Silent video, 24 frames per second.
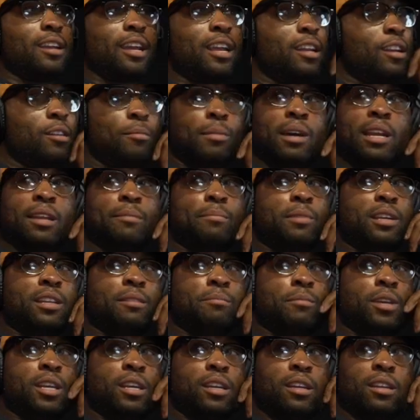Ain't nobody beating
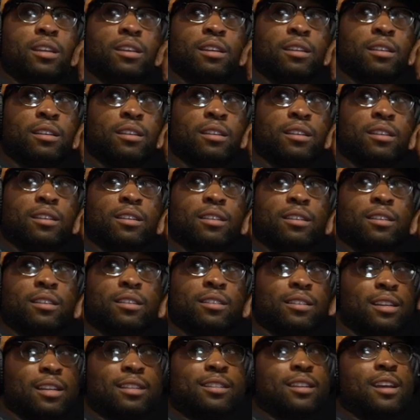me. Yeah.
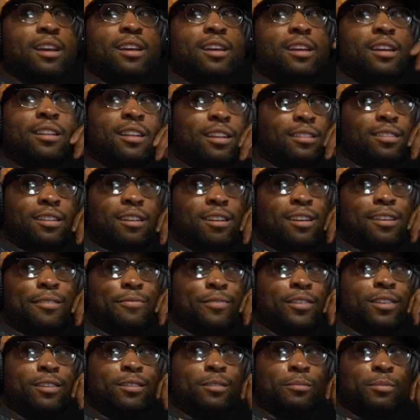That's how I, that's how I
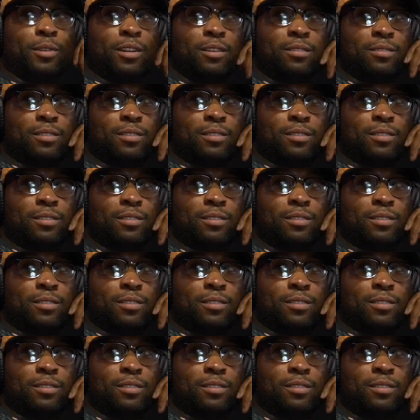feel, bro.